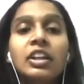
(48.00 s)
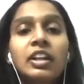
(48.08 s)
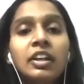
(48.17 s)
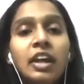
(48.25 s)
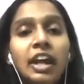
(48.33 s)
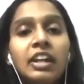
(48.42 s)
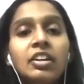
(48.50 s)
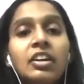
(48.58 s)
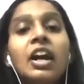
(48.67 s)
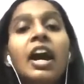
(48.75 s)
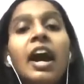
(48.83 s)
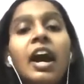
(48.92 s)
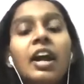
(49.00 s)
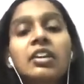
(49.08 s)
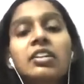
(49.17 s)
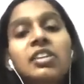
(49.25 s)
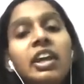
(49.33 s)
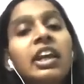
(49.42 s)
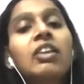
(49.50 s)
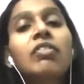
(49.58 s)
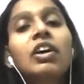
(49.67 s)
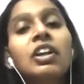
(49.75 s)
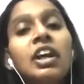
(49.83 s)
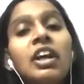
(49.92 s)
right? And second
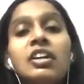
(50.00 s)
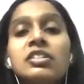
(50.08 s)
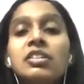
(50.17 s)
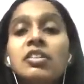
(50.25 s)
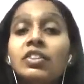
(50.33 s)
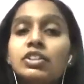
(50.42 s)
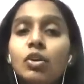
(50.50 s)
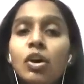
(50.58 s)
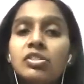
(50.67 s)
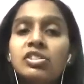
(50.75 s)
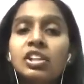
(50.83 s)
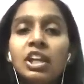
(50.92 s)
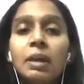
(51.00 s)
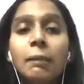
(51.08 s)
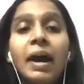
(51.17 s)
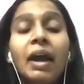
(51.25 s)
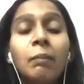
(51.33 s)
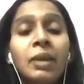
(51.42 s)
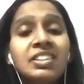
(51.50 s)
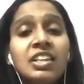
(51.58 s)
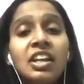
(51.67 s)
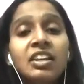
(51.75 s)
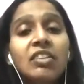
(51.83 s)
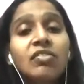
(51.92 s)
one is viscosity. By
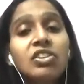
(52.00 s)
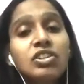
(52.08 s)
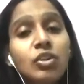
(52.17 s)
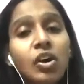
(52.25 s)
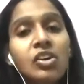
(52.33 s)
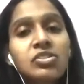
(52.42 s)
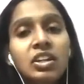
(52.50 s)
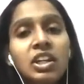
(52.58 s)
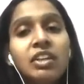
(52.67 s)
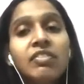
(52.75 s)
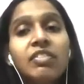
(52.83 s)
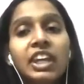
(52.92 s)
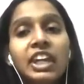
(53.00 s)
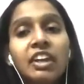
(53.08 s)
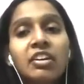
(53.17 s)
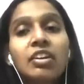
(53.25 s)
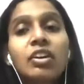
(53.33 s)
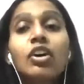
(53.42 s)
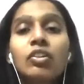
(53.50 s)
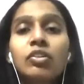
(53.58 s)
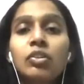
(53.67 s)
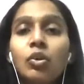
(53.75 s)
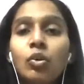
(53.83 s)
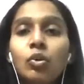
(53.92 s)
measuring the viscosity, we can
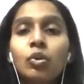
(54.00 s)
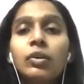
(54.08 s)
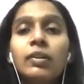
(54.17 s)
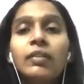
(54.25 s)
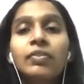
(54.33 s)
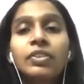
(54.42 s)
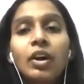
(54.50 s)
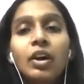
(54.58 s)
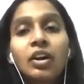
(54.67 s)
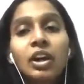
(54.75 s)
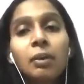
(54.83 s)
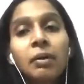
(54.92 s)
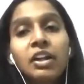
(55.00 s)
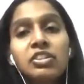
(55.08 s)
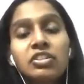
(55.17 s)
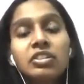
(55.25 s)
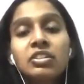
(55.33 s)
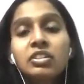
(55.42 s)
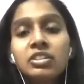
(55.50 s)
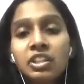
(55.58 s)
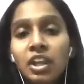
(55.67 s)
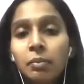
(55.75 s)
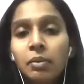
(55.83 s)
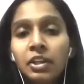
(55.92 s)
know emulsion
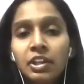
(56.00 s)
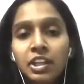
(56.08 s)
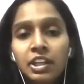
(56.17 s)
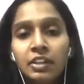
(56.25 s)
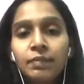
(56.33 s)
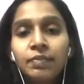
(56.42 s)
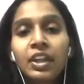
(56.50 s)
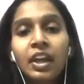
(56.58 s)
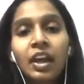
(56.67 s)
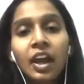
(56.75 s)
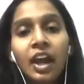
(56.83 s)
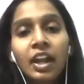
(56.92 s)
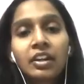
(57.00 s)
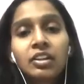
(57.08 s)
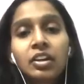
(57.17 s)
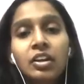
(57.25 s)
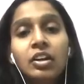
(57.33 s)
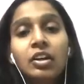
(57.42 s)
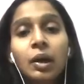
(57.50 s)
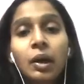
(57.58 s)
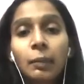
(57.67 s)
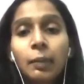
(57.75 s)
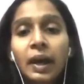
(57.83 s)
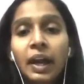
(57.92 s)
stability. And
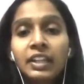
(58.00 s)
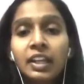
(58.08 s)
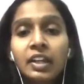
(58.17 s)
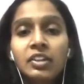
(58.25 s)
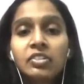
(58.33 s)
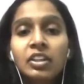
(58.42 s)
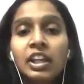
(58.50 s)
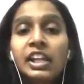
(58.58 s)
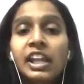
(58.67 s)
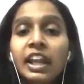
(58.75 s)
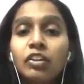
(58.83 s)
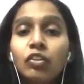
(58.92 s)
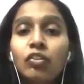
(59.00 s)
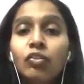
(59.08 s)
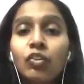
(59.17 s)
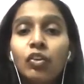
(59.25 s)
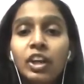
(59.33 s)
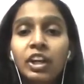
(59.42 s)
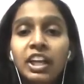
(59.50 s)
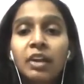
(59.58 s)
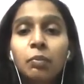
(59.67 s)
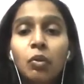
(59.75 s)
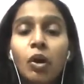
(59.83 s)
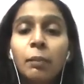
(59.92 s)
by this, electrophoretic
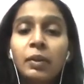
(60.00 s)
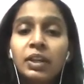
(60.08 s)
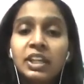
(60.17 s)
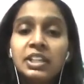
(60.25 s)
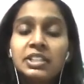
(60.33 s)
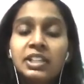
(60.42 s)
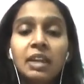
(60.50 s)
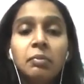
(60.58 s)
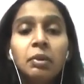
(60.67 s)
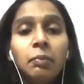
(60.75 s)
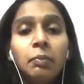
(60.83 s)
properties can be